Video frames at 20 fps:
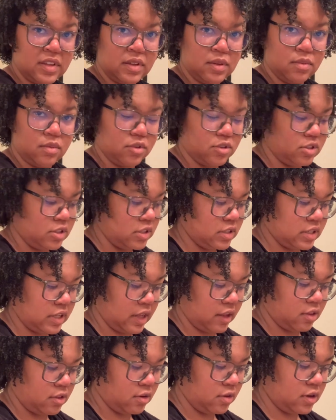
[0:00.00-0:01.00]
We're just
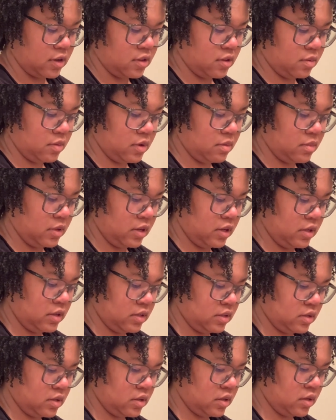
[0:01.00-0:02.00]
at 33
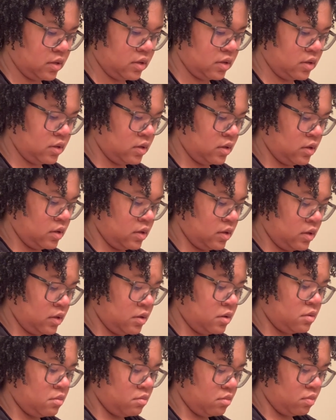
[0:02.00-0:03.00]
minutes.
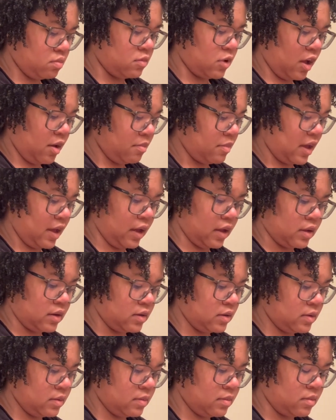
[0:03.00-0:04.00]
Not bad.
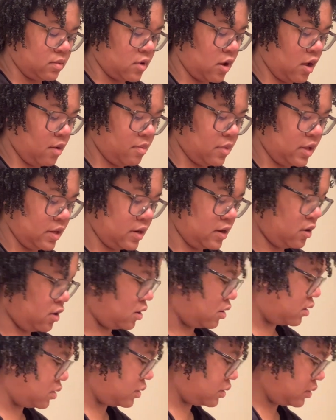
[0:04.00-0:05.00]
Not bad at all.